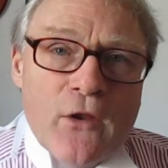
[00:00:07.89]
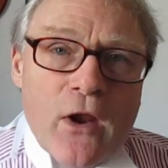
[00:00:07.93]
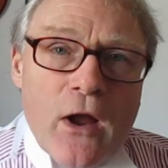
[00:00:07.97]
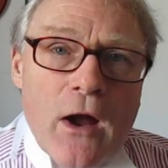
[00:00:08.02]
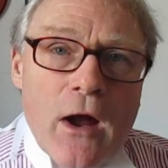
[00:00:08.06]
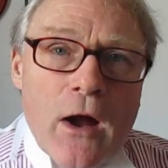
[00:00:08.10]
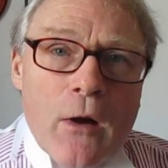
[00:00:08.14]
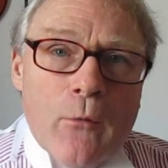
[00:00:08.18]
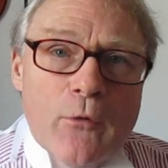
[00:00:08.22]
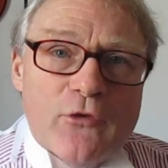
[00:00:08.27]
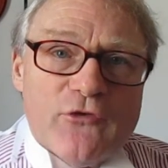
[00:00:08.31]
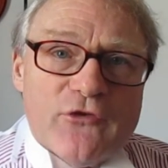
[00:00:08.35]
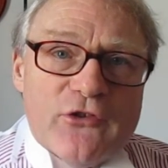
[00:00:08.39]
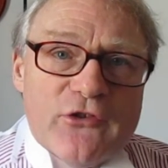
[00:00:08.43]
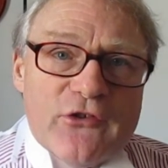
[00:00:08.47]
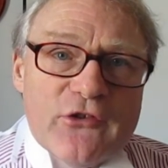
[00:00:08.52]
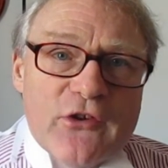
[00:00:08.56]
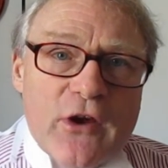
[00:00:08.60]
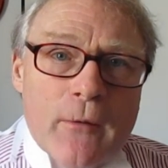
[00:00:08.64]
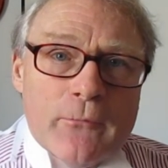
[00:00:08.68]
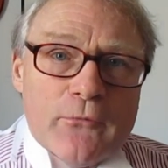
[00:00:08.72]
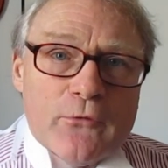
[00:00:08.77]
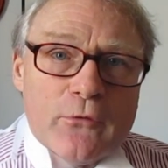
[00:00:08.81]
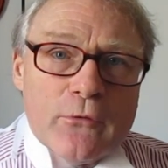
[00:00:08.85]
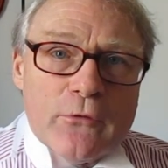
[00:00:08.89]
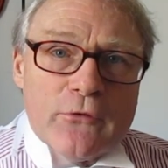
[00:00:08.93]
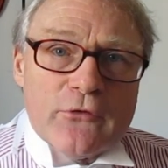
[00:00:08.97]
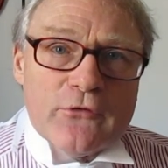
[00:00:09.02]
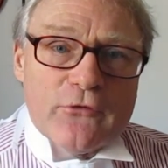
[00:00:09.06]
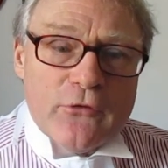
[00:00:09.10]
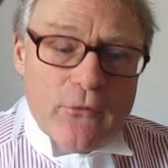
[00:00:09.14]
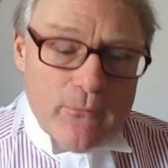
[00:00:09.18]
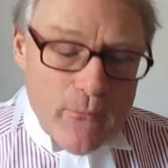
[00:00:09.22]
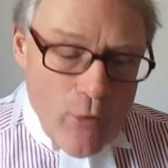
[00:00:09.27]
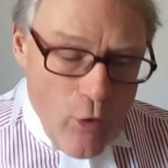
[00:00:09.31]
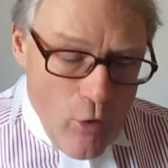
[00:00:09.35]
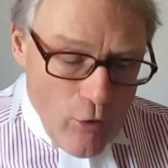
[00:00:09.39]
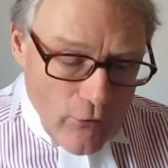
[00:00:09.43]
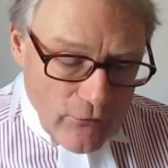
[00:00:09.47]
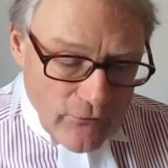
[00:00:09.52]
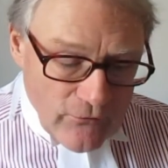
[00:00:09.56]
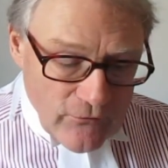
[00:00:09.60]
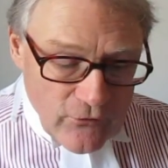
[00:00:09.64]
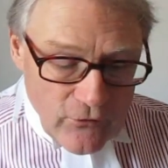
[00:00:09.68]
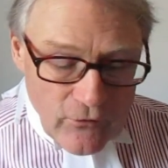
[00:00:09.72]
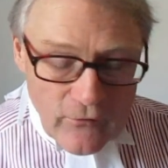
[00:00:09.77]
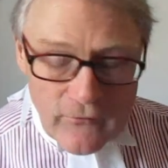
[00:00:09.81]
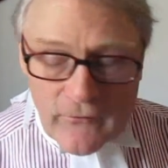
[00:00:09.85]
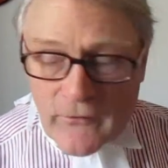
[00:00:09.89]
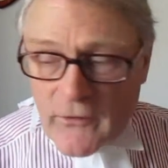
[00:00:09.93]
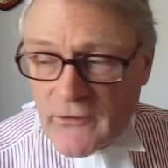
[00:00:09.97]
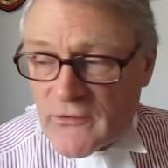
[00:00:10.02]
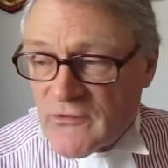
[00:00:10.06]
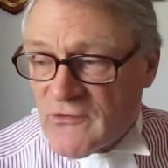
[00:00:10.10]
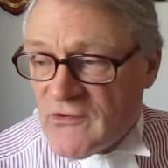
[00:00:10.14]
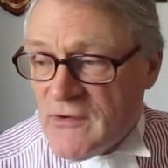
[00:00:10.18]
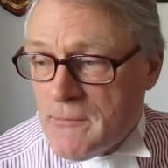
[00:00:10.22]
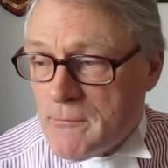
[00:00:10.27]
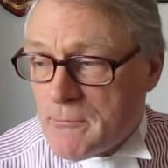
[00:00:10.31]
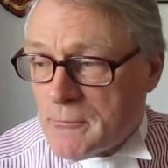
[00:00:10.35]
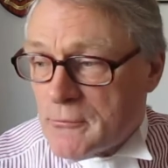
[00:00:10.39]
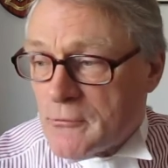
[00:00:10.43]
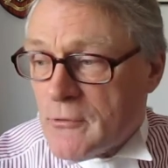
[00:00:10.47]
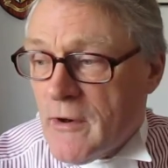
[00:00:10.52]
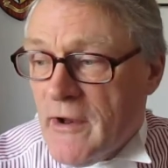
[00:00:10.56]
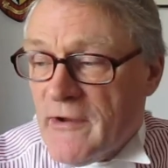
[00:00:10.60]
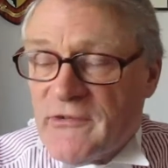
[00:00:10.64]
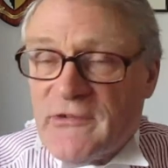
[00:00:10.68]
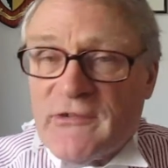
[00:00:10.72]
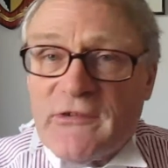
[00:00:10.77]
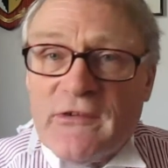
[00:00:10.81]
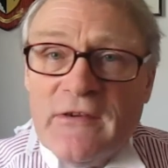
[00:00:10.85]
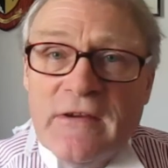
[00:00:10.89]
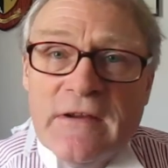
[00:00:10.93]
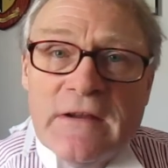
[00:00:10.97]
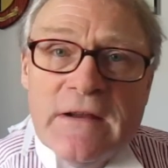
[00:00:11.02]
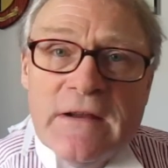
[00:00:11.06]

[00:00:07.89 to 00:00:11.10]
which has come to us from Oxford University Press.